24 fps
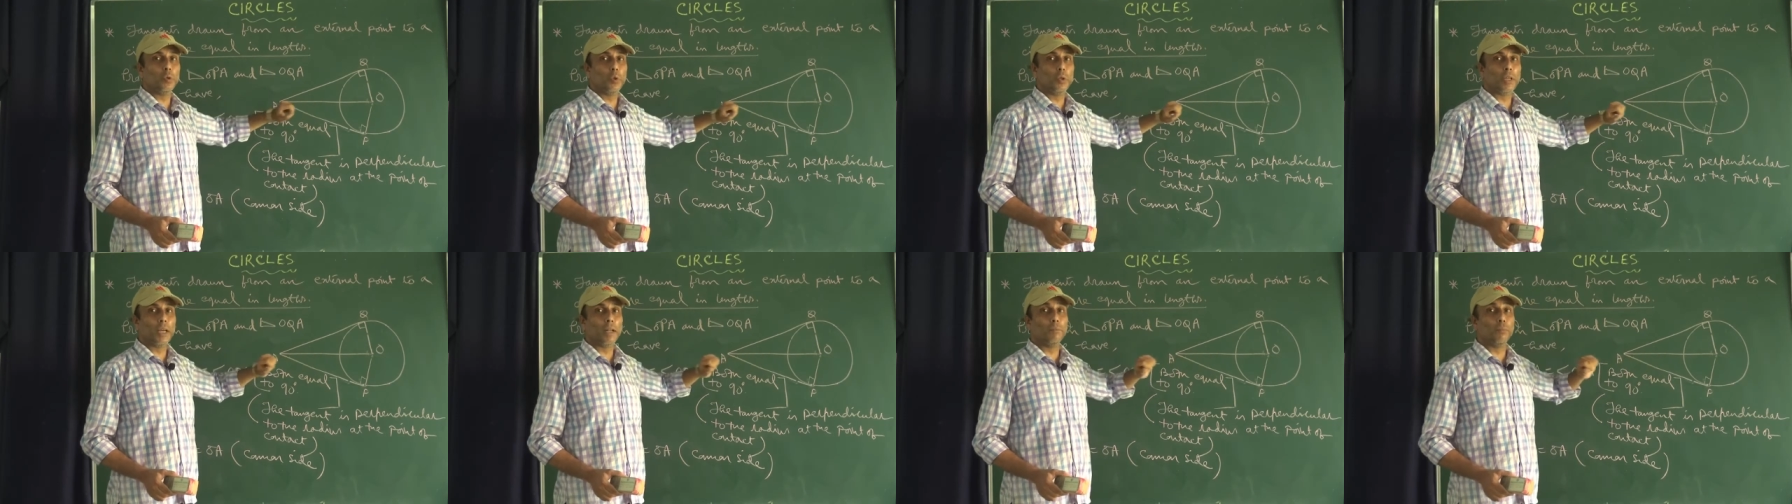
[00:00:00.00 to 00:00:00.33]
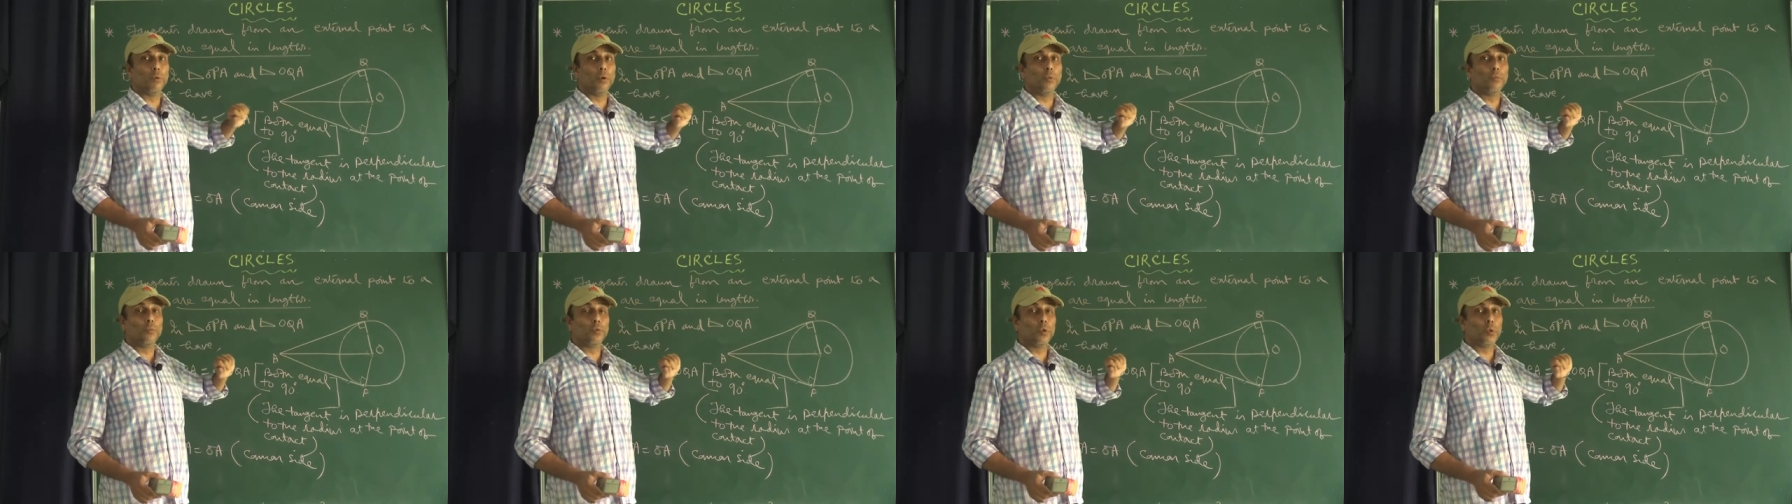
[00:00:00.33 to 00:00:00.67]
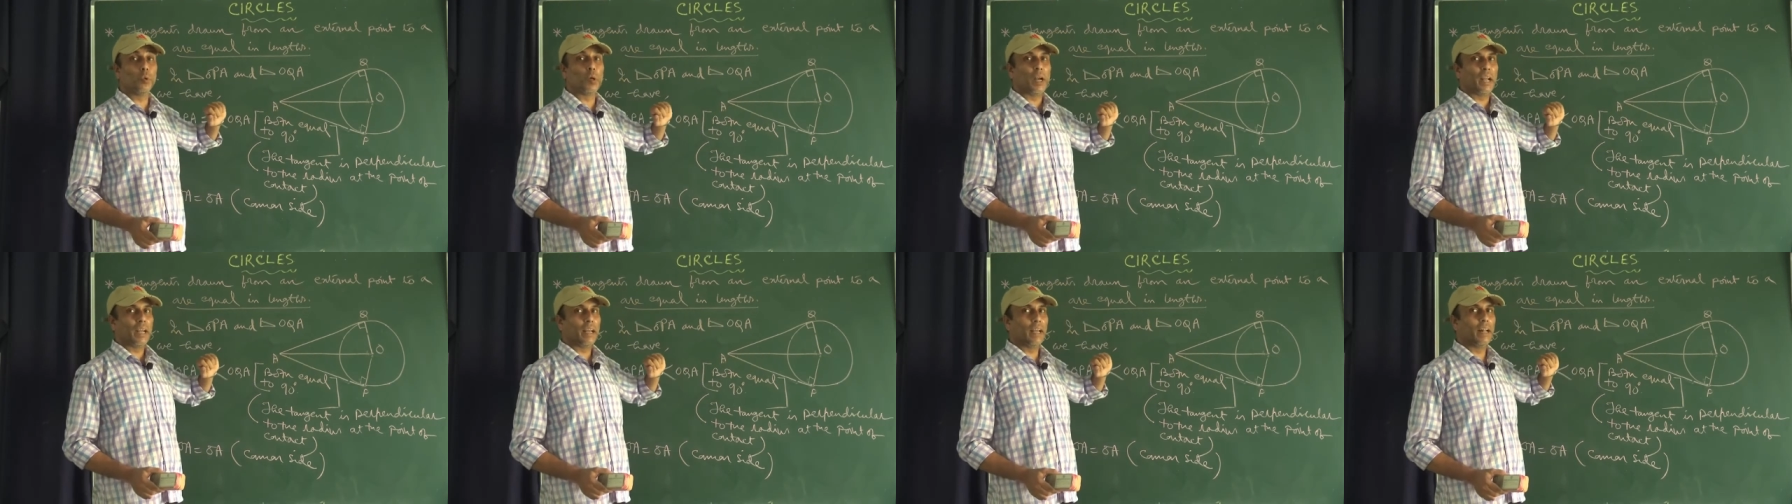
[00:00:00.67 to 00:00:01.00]
we can prove two
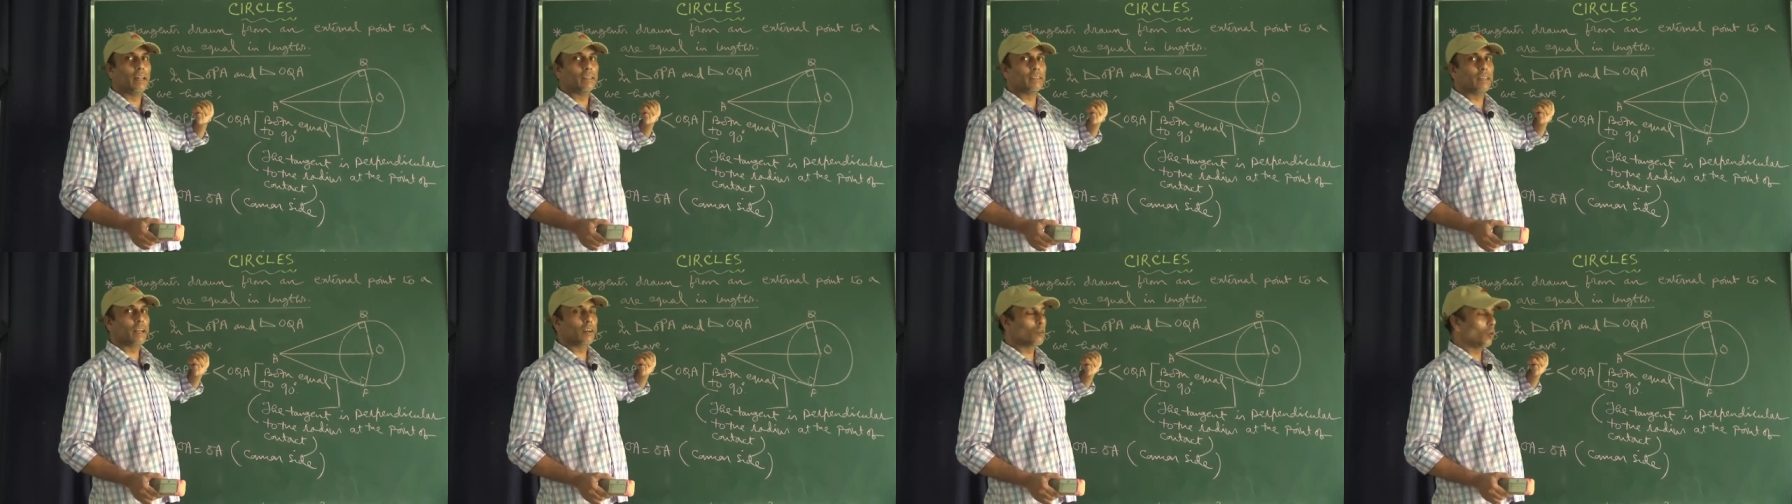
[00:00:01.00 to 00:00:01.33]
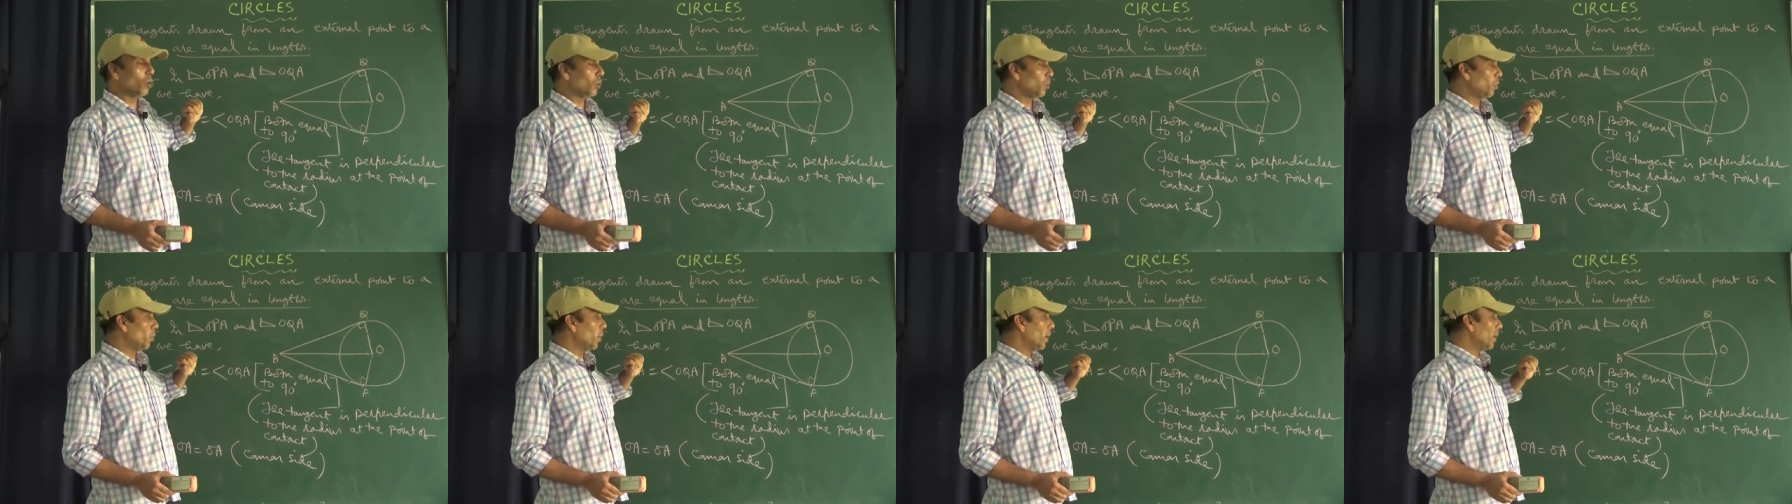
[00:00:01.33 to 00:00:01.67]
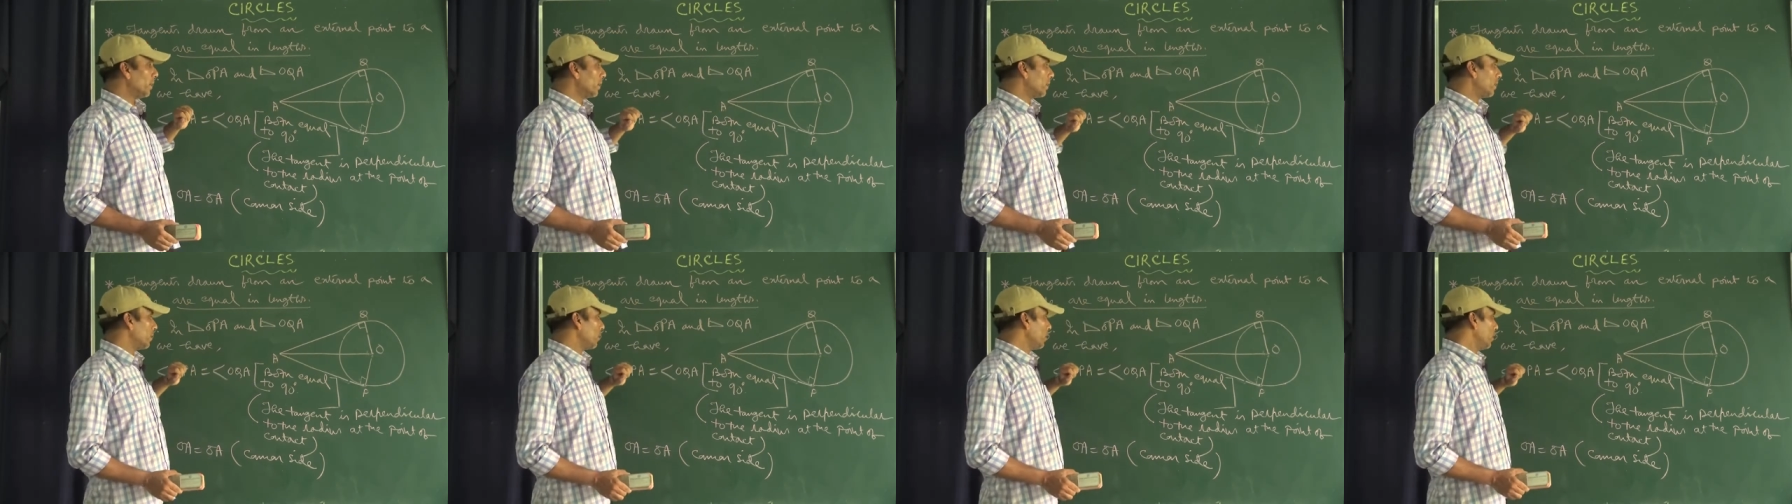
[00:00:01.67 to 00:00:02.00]
triangles are congruent.